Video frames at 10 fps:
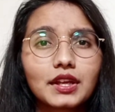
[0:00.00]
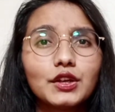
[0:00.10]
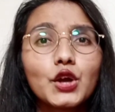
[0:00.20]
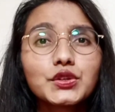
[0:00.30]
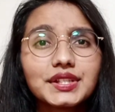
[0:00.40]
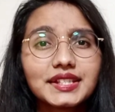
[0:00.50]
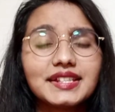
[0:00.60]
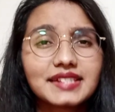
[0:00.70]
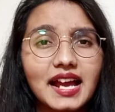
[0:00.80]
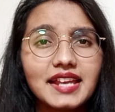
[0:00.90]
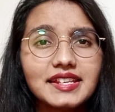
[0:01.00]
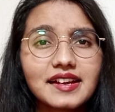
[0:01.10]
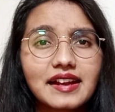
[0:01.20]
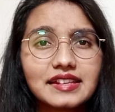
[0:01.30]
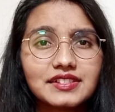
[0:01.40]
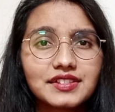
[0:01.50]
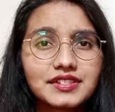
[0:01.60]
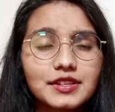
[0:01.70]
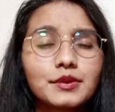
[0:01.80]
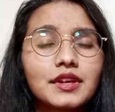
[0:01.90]
not only this IERI
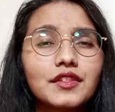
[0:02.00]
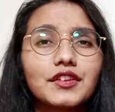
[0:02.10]
internship,